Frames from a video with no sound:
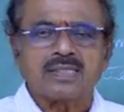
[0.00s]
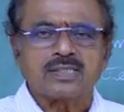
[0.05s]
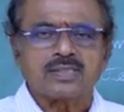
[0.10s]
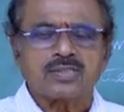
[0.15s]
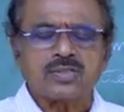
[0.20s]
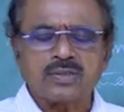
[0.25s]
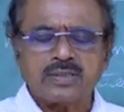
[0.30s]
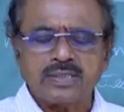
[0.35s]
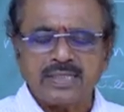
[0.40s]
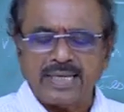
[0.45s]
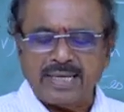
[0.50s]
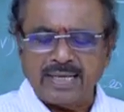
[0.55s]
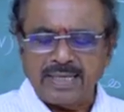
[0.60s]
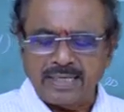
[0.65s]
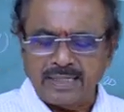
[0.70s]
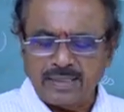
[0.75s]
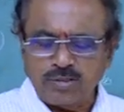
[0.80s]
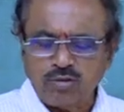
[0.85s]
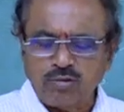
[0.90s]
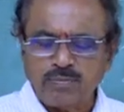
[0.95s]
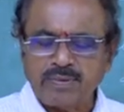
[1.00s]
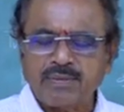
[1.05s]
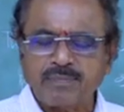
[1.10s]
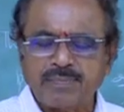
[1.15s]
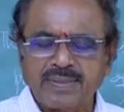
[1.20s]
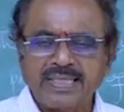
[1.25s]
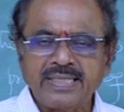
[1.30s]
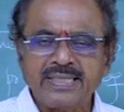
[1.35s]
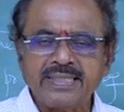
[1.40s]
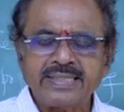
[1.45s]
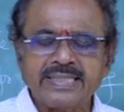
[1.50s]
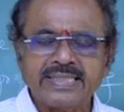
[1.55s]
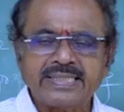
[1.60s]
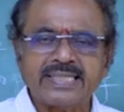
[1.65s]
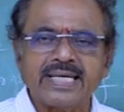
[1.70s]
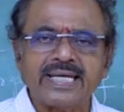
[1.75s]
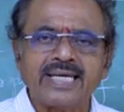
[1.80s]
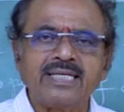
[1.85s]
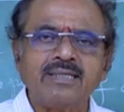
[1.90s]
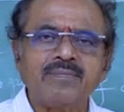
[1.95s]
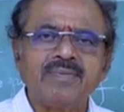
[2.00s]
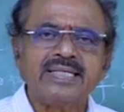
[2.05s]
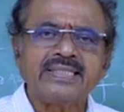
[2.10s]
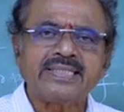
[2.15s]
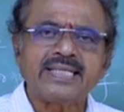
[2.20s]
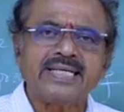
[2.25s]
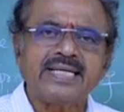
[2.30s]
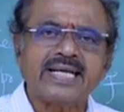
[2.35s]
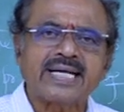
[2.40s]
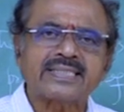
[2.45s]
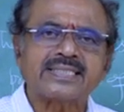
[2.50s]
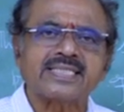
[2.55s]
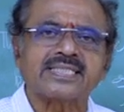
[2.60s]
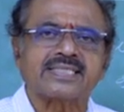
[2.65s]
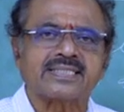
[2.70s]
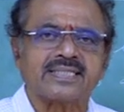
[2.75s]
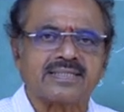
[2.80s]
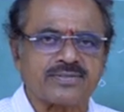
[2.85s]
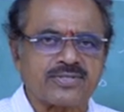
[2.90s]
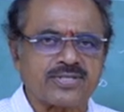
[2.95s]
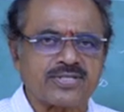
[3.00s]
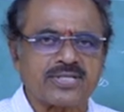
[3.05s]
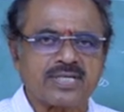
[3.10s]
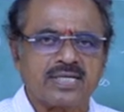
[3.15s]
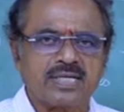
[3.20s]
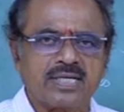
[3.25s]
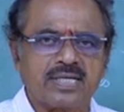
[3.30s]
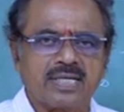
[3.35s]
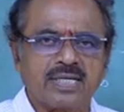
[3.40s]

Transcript: So the human being is an elementary existence.